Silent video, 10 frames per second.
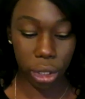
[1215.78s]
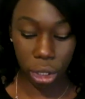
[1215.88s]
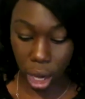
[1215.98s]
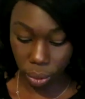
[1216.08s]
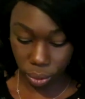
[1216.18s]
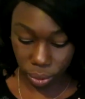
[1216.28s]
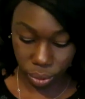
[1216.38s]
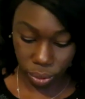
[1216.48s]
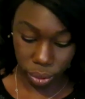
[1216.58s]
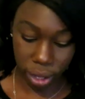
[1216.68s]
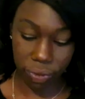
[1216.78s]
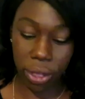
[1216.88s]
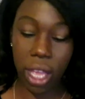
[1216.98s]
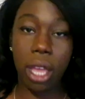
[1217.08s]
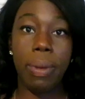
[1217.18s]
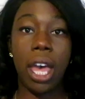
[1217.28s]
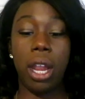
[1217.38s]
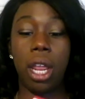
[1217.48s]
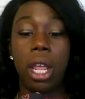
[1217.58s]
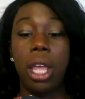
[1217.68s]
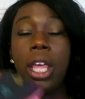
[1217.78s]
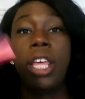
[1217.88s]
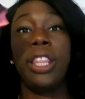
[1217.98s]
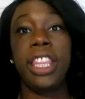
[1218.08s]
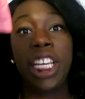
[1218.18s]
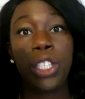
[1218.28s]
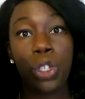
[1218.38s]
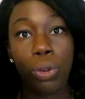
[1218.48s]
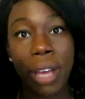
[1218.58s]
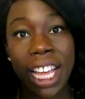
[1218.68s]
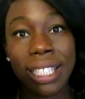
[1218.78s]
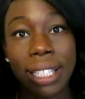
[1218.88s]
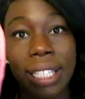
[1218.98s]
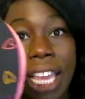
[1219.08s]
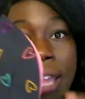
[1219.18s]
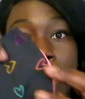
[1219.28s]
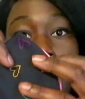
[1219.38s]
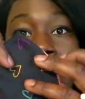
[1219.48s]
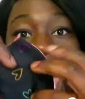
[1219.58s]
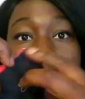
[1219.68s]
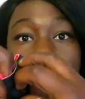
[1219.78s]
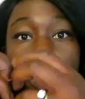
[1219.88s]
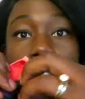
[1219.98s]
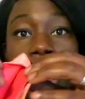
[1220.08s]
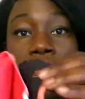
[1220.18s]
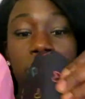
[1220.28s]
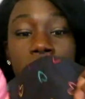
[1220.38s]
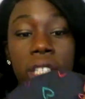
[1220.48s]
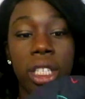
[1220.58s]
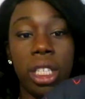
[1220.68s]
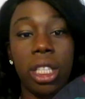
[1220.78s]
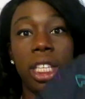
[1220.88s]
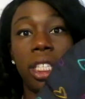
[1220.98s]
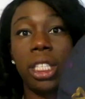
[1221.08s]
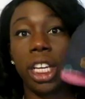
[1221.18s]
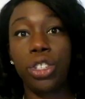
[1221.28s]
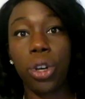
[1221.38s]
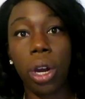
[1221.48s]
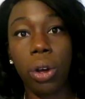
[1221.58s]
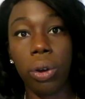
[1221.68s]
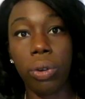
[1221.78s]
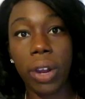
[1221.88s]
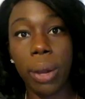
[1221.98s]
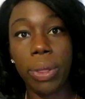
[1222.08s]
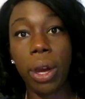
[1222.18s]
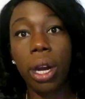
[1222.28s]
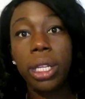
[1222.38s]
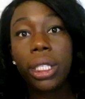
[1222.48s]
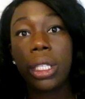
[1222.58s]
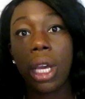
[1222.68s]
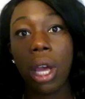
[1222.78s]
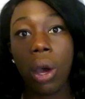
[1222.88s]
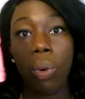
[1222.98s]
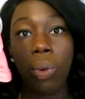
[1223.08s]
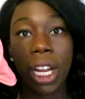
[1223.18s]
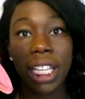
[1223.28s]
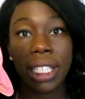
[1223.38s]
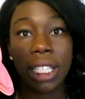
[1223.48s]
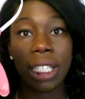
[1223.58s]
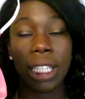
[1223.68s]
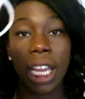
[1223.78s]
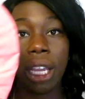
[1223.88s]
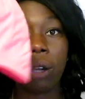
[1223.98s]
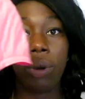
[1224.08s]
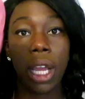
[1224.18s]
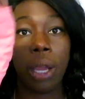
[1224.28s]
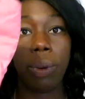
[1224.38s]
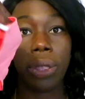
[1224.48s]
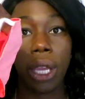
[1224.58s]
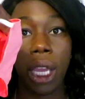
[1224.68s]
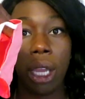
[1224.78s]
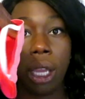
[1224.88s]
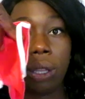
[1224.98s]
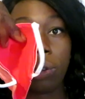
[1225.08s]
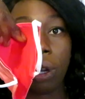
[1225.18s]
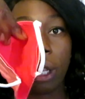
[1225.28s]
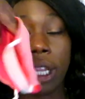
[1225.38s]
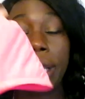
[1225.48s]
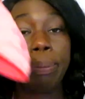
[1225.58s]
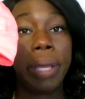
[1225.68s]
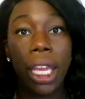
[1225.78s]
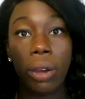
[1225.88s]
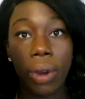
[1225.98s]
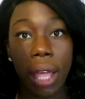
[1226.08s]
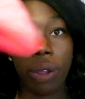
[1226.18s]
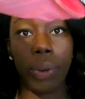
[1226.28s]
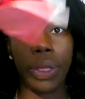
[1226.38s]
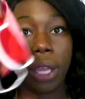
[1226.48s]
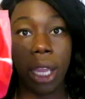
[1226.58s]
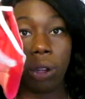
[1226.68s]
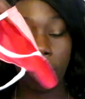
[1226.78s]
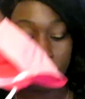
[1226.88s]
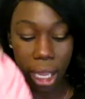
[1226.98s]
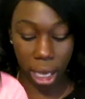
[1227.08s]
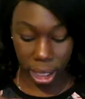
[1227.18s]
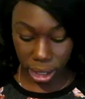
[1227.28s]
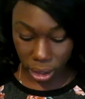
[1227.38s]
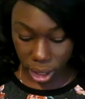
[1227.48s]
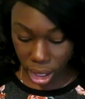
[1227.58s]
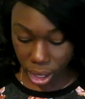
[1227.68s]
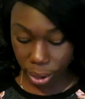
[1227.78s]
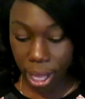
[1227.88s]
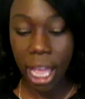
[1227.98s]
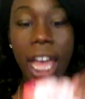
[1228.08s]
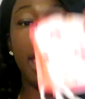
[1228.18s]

So if you think about it, these 2 masks came in a pack. One is just this like charcoal gray with hearts. One is this light gray with a light pink rather, with a dark pink interior.